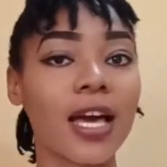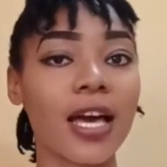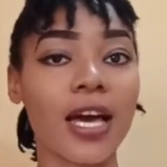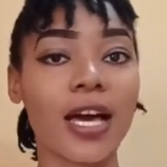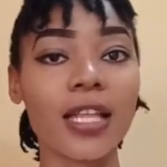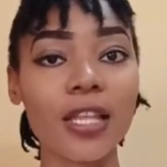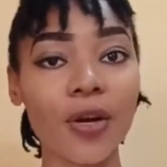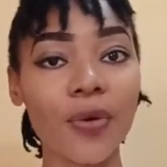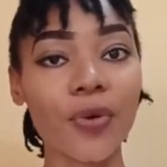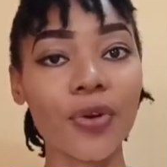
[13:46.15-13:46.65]

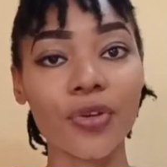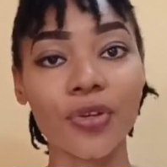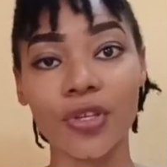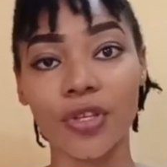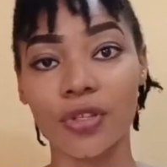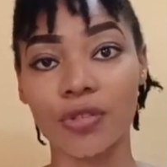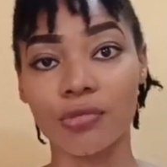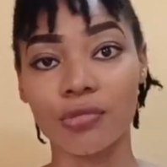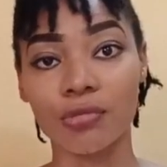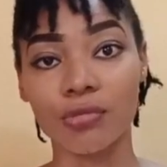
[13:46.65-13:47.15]
Another way you
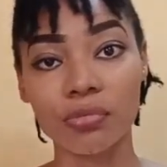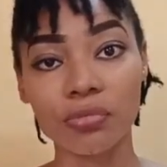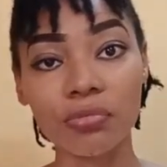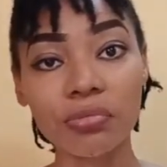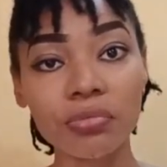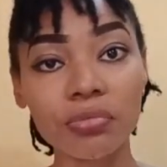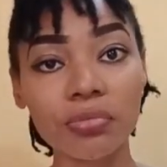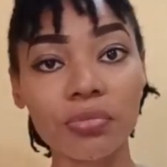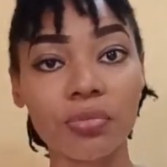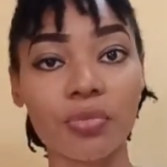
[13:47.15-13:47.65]
can
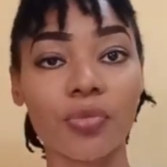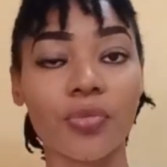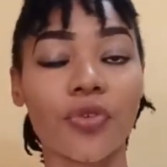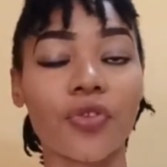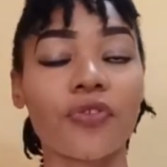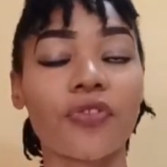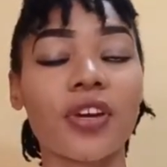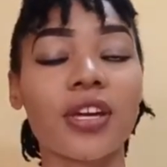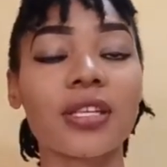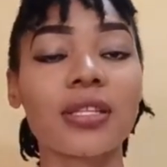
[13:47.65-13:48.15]

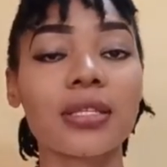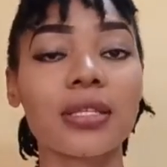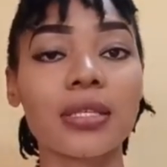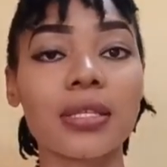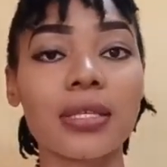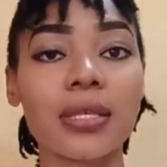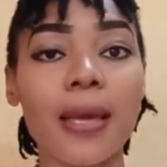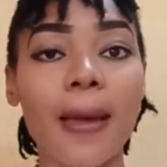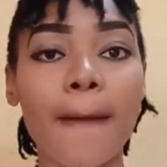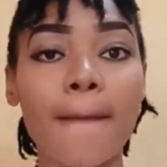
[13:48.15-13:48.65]
prevent
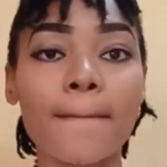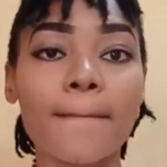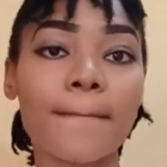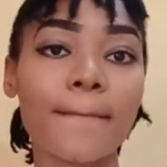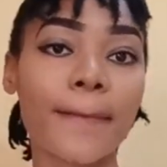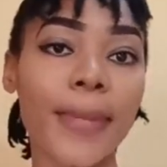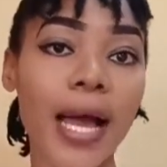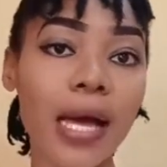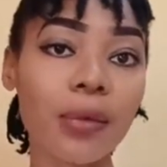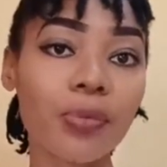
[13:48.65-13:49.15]

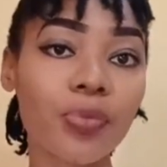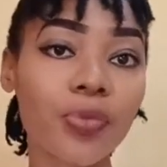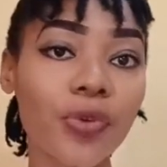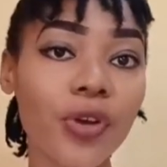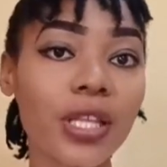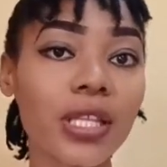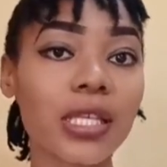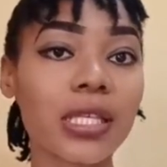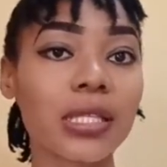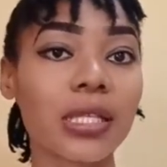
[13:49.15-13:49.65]
bad
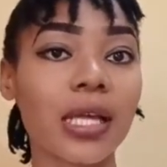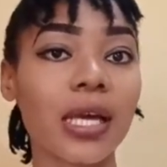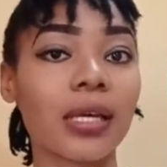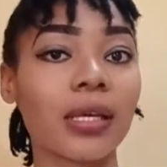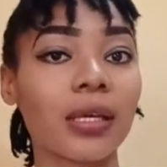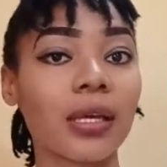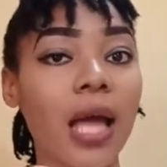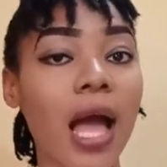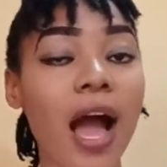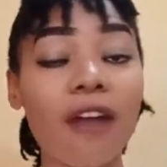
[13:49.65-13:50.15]
breath is
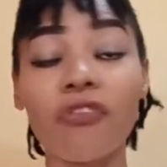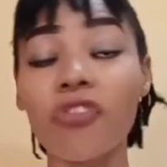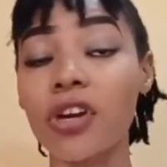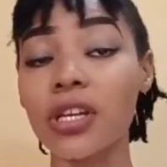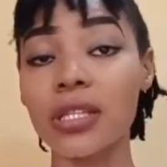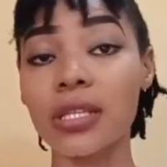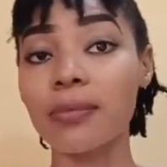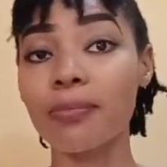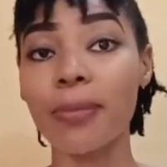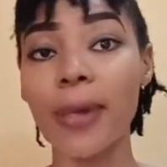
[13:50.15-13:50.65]
like
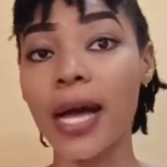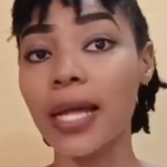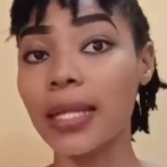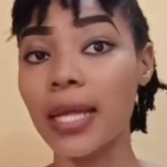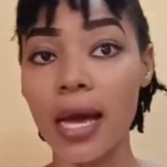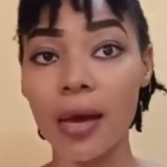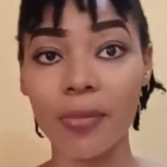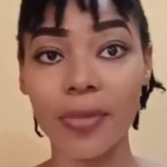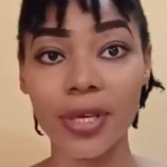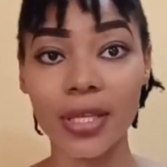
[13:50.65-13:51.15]
avoiding
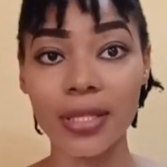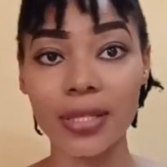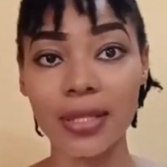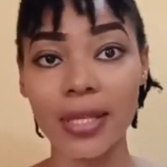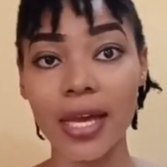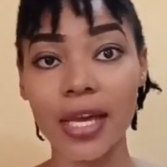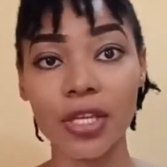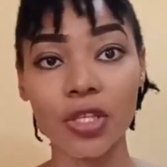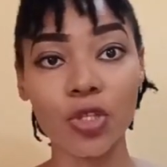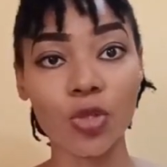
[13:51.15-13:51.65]
bad
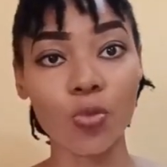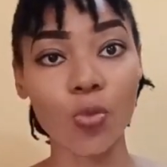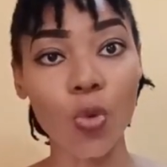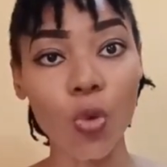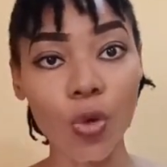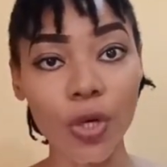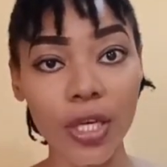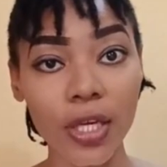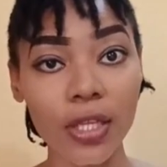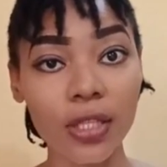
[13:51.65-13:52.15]
habits like
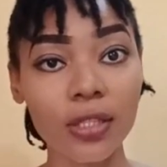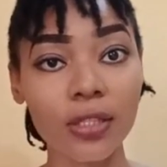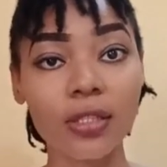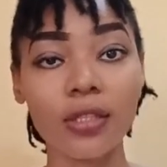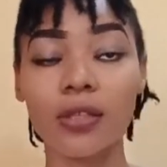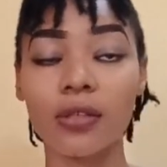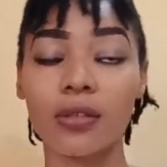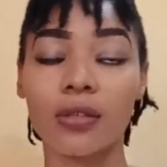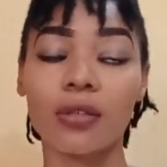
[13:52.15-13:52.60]
smoking,